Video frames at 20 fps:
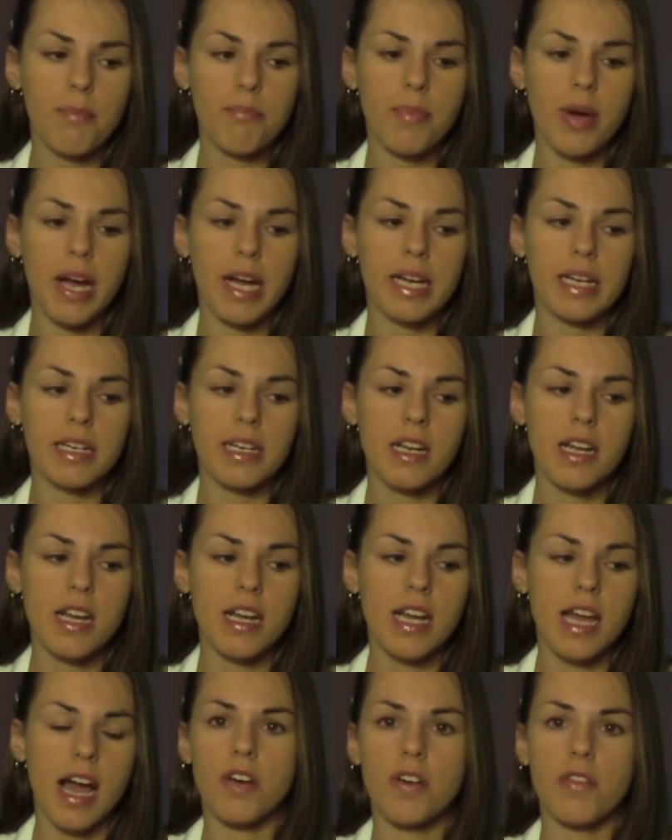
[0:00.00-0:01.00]
but
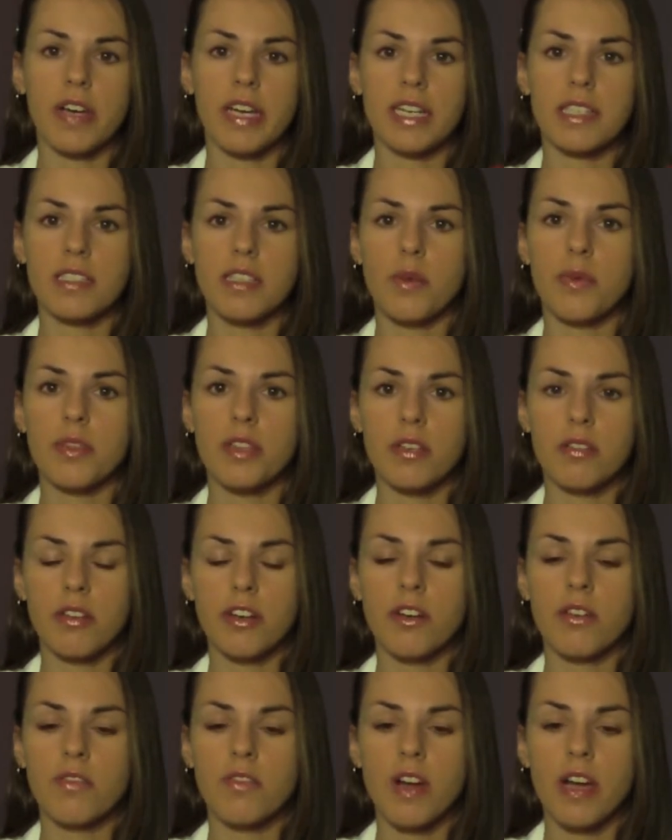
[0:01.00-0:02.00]
like I said with the
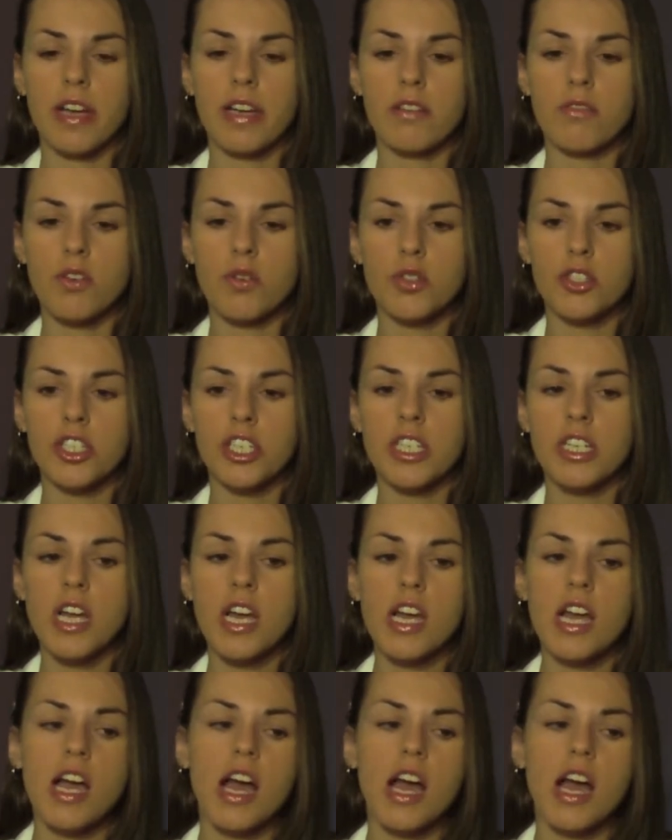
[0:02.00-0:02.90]
clarifying lotion,